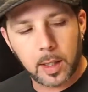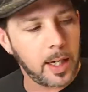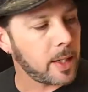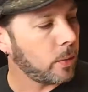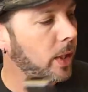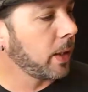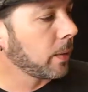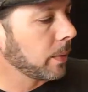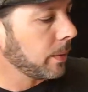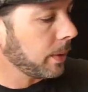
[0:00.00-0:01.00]
Alright,
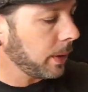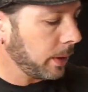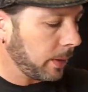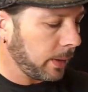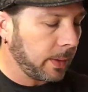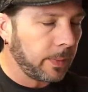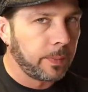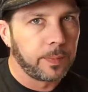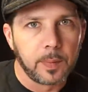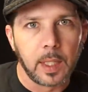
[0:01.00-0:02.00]
well,
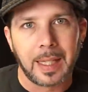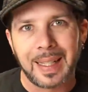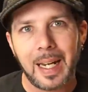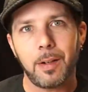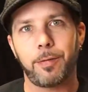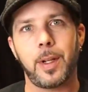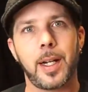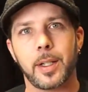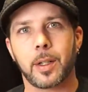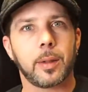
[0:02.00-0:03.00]
can't
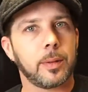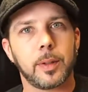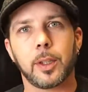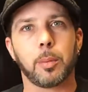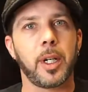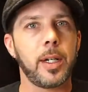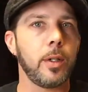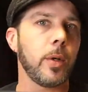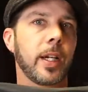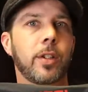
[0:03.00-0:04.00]
fly your brand
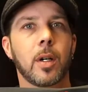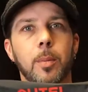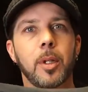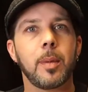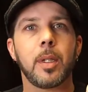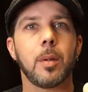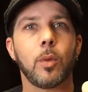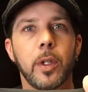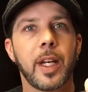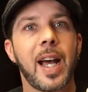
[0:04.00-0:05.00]
new XStar Premium
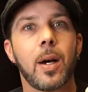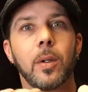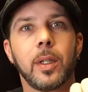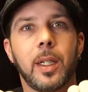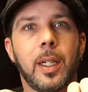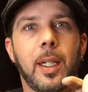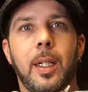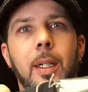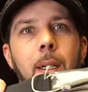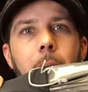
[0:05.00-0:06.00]
without
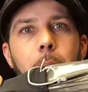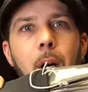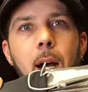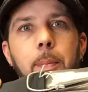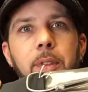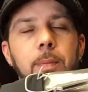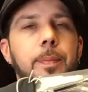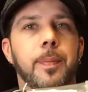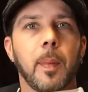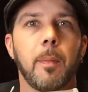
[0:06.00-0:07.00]
props.
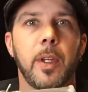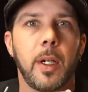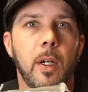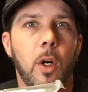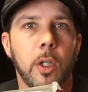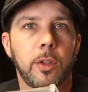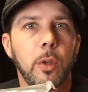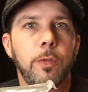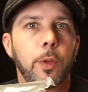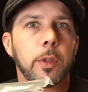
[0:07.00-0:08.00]
There are
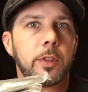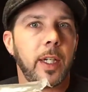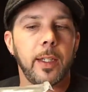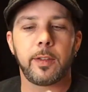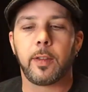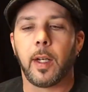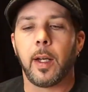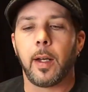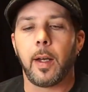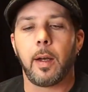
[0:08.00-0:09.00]
two full sets
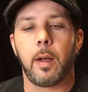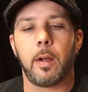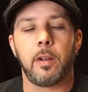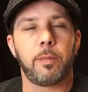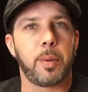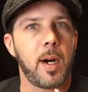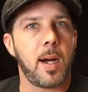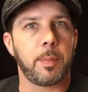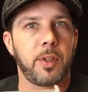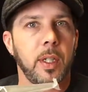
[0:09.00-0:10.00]
of
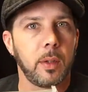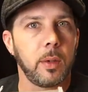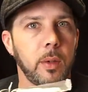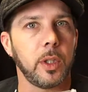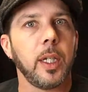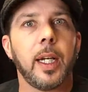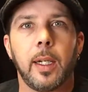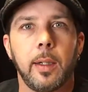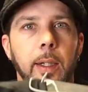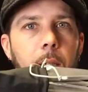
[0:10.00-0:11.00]
props included.
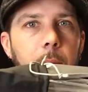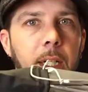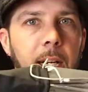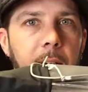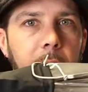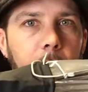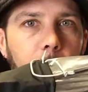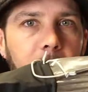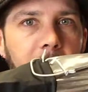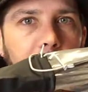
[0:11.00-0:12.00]
They come in a handy
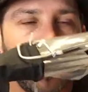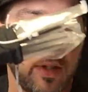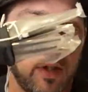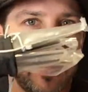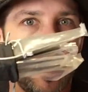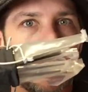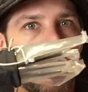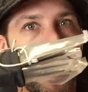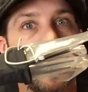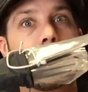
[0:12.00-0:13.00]
little bag with the Autel
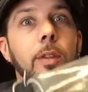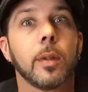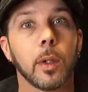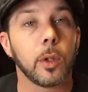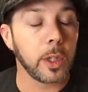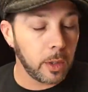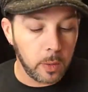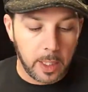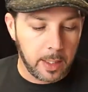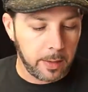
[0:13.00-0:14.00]
Robotics logo.
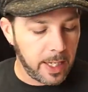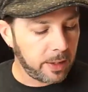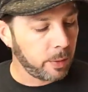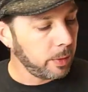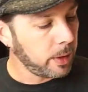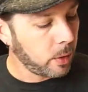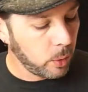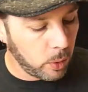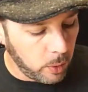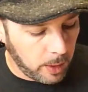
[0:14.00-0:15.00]
That's really
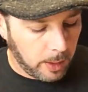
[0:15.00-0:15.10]
cool.